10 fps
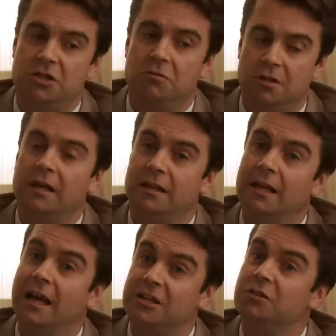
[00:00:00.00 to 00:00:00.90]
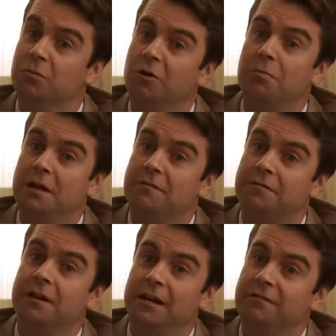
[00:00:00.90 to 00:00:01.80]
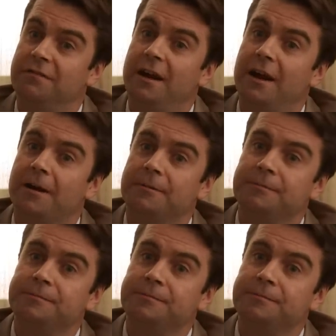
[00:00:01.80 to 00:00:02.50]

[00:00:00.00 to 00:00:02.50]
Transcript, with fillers: Do you think the election will be free and fair?